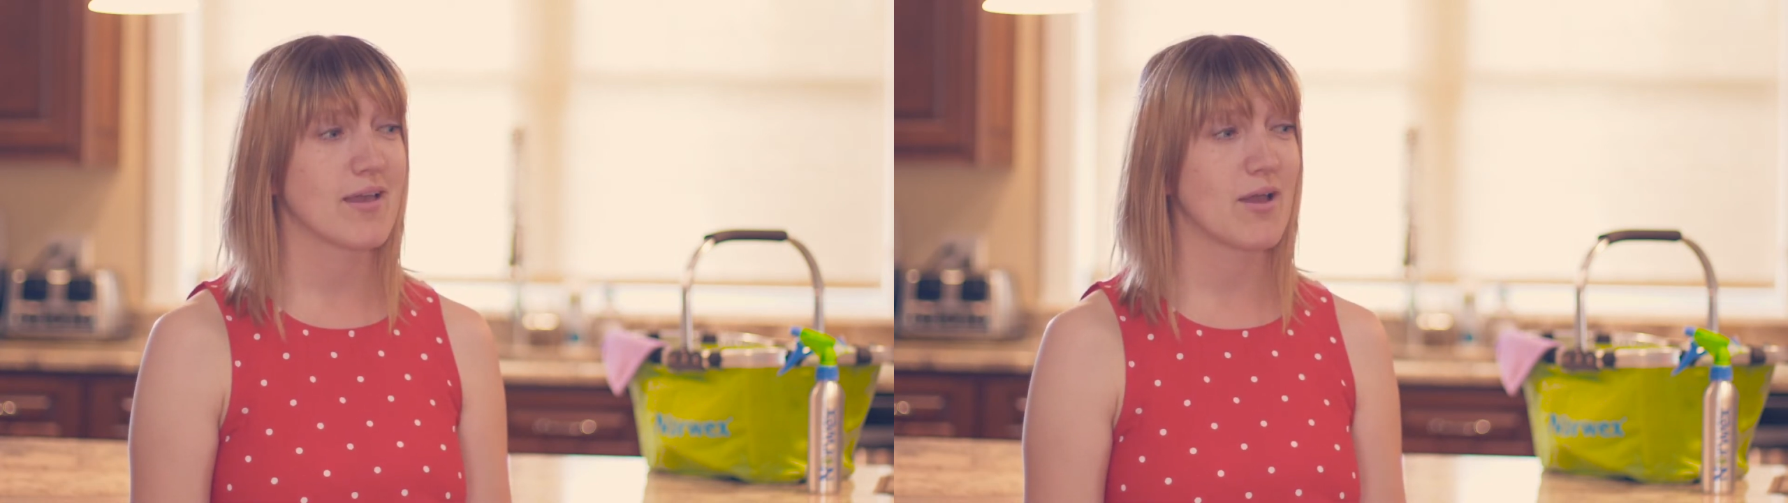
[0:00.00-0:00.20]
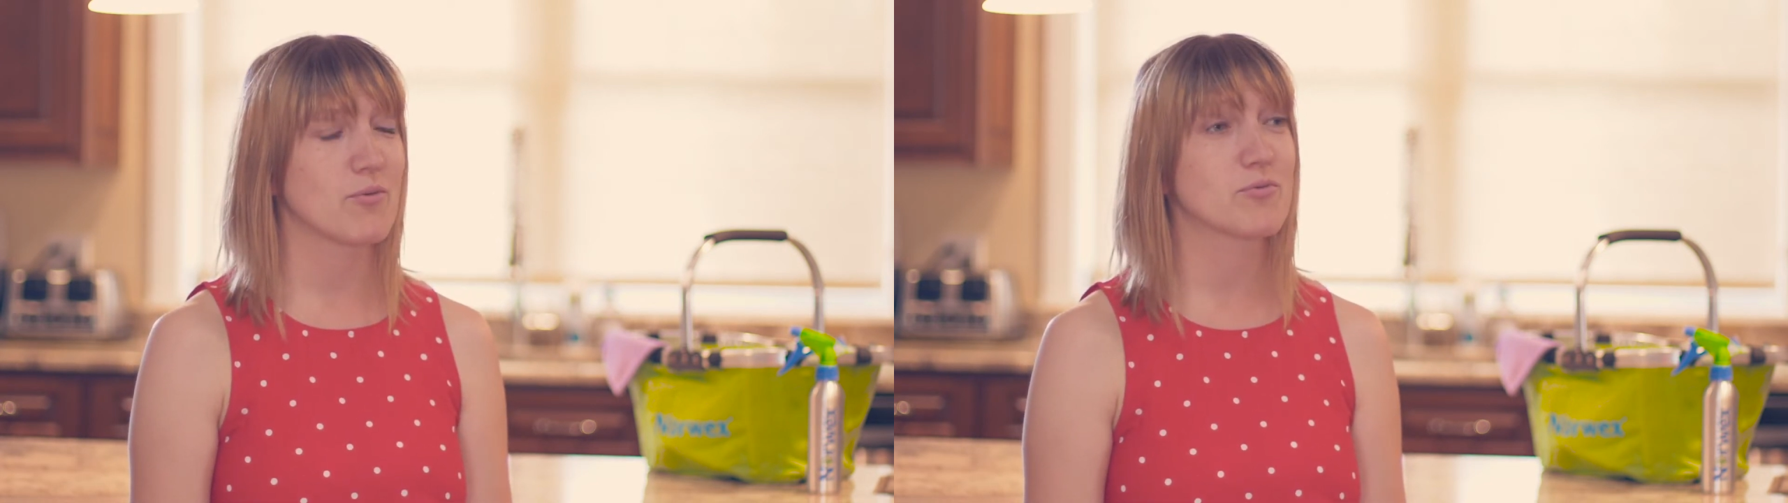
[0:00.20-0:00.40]

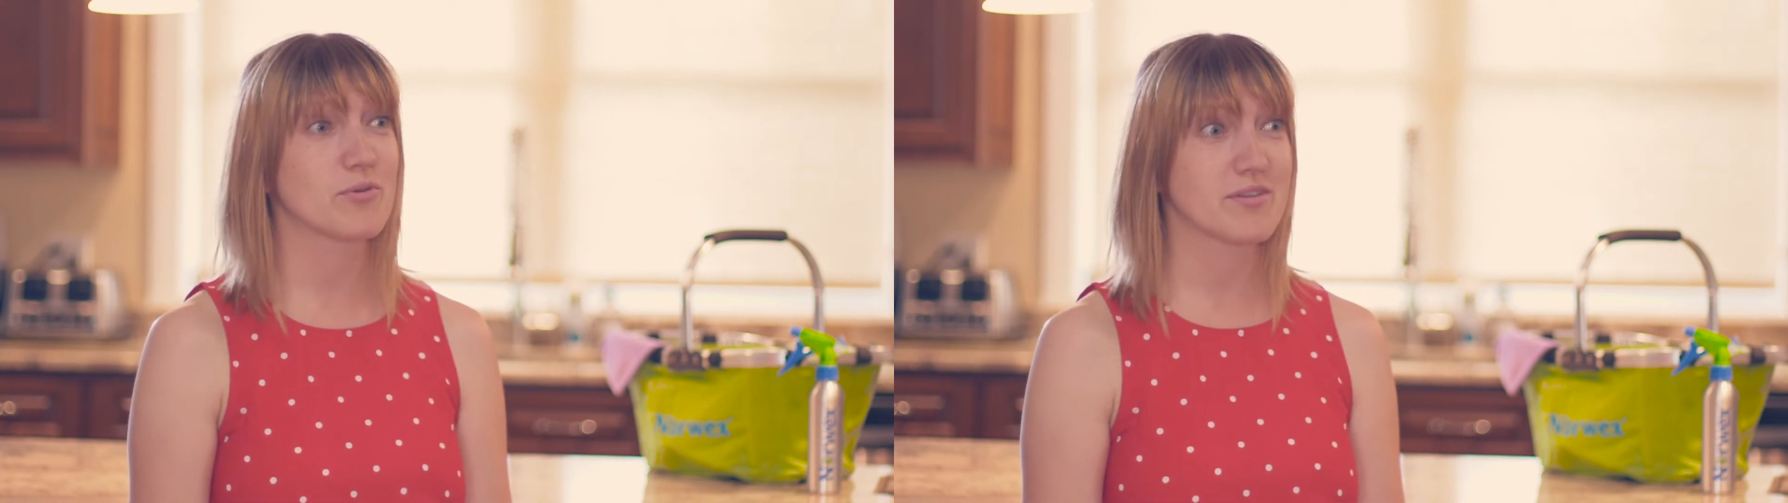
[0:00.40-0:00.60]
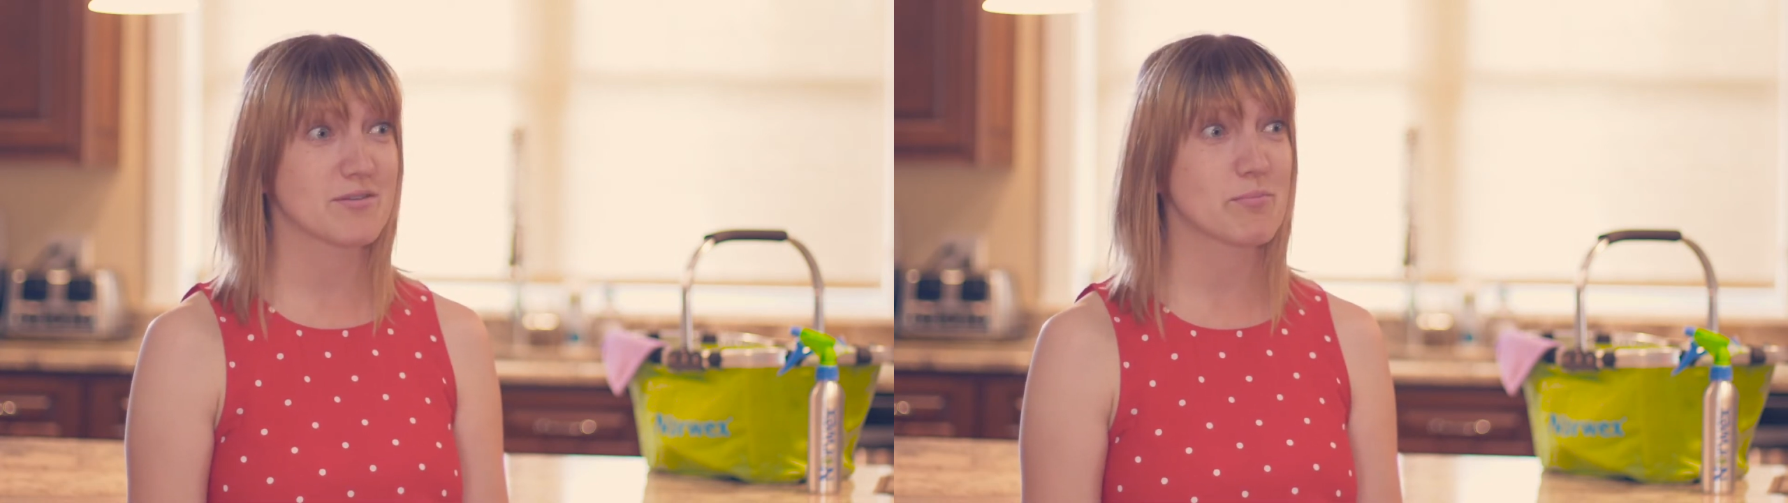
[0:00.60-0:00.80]
I was
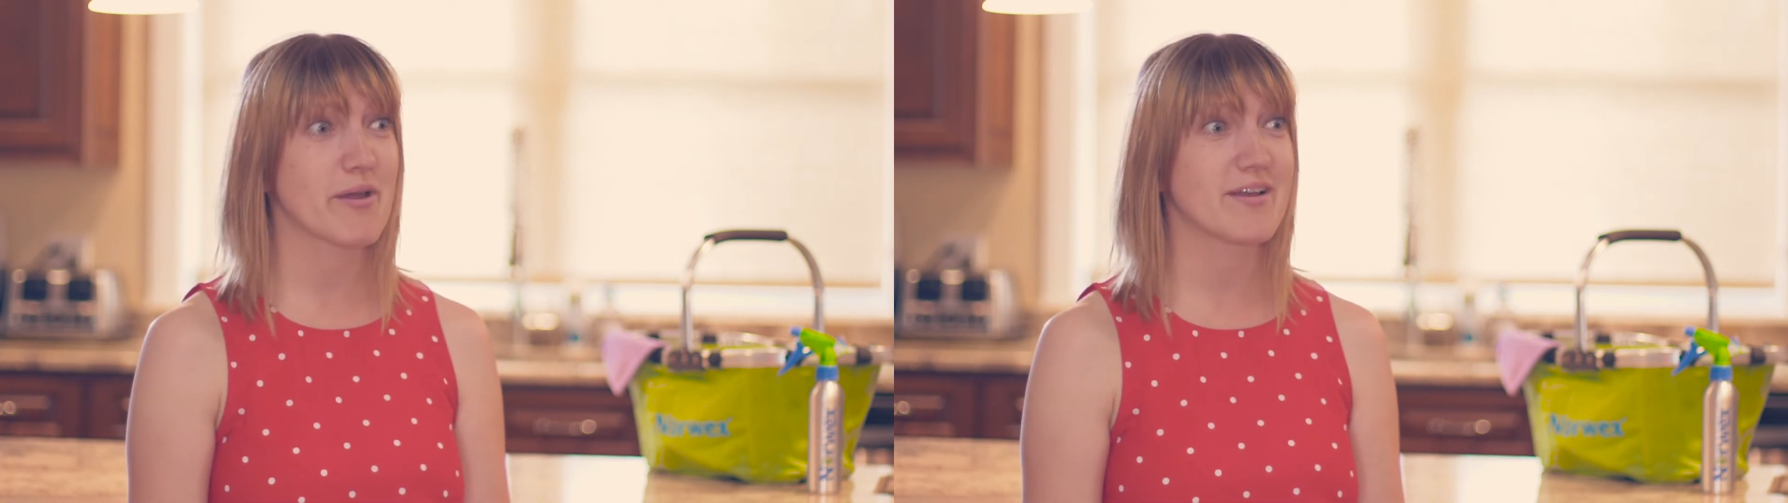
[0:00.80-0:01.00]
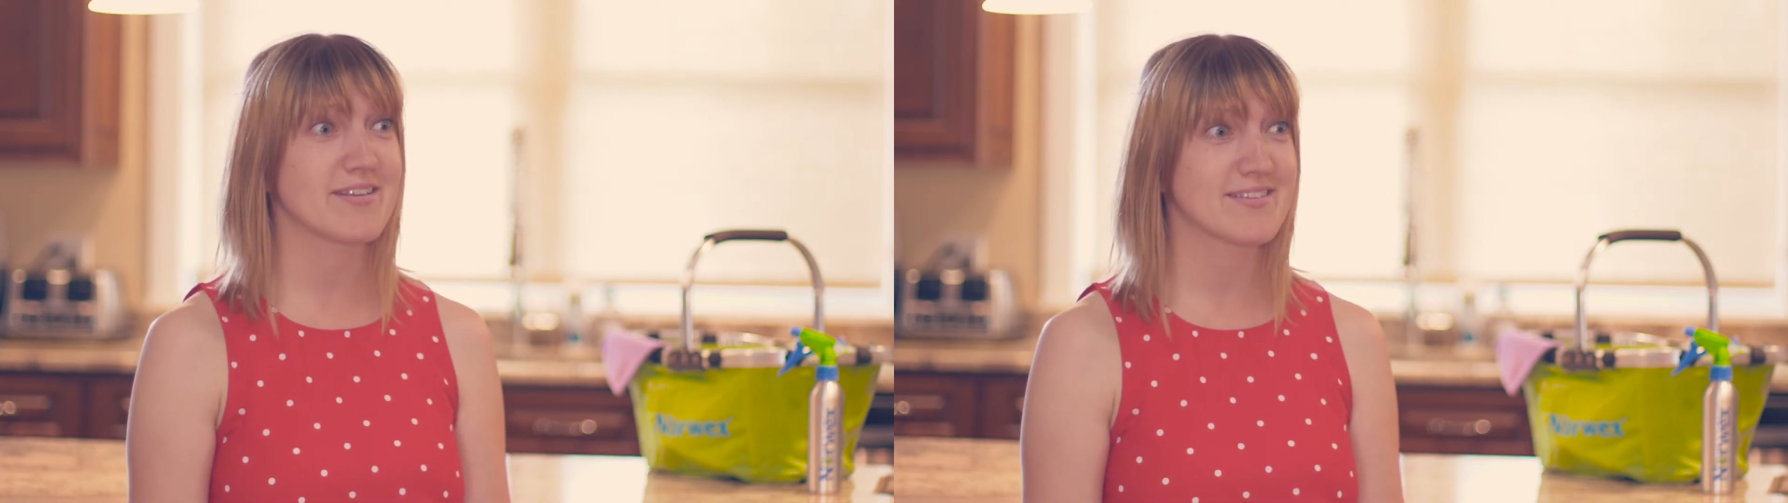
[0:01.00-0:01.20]
really
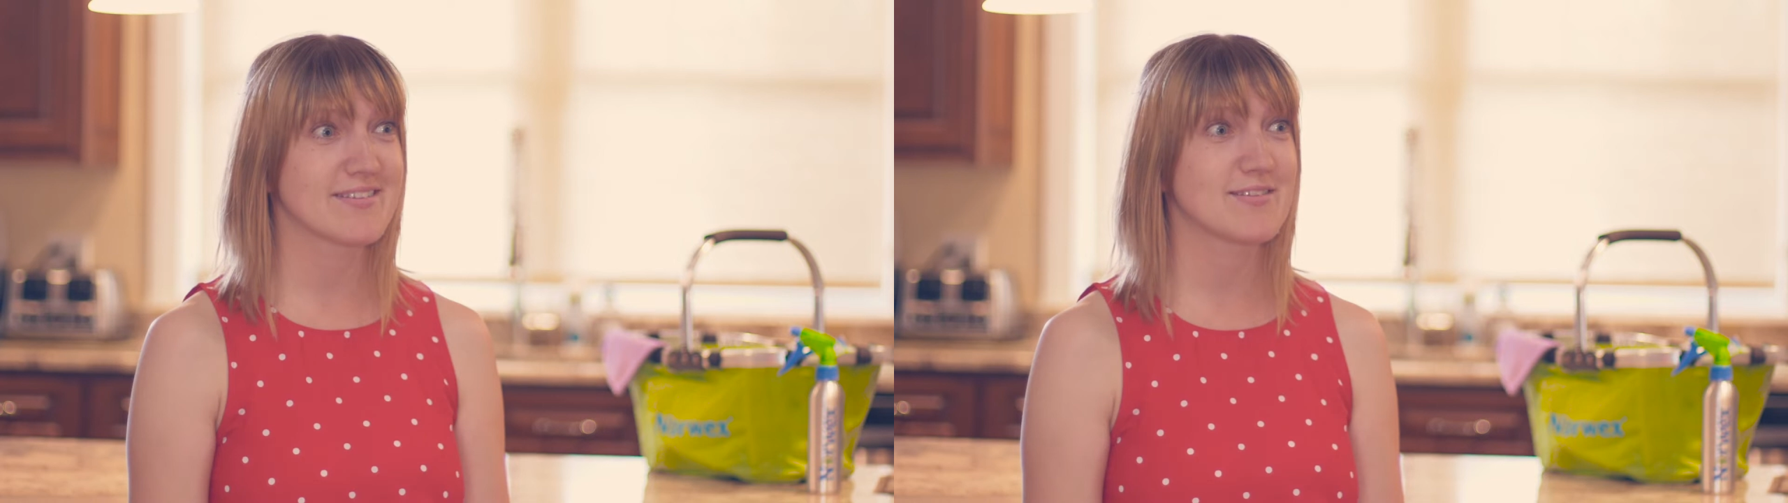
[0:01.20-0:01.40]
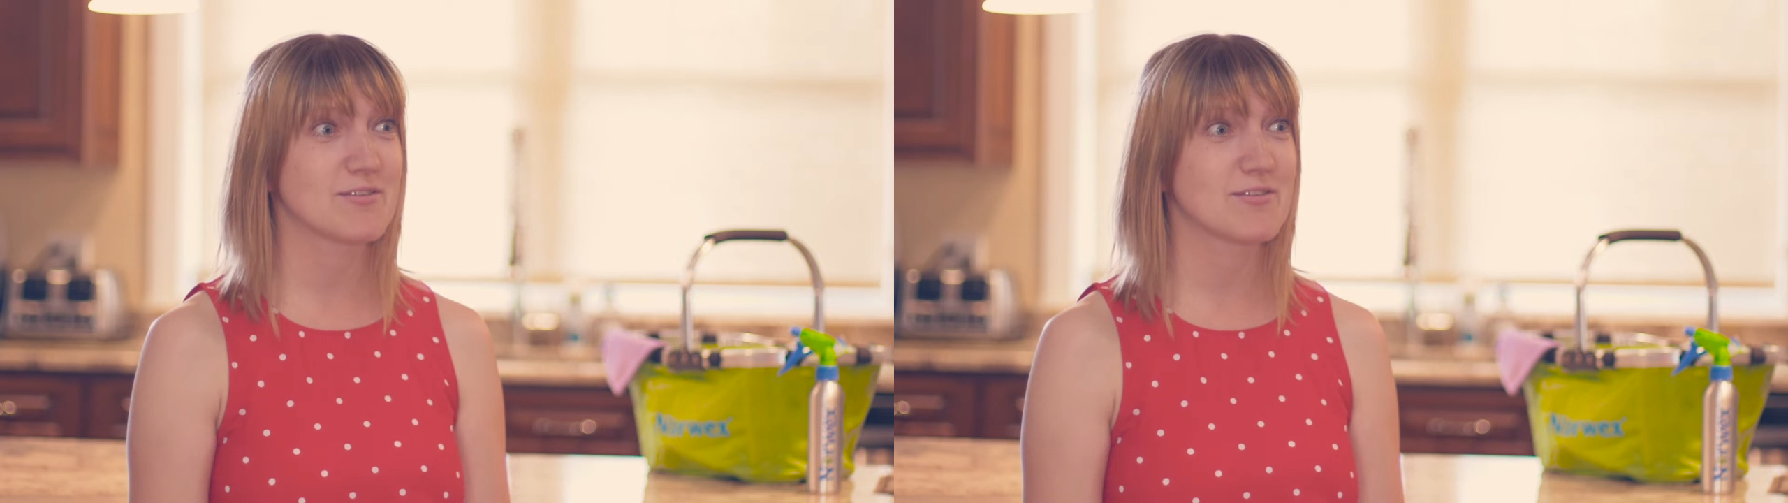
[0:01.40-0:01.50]
surprised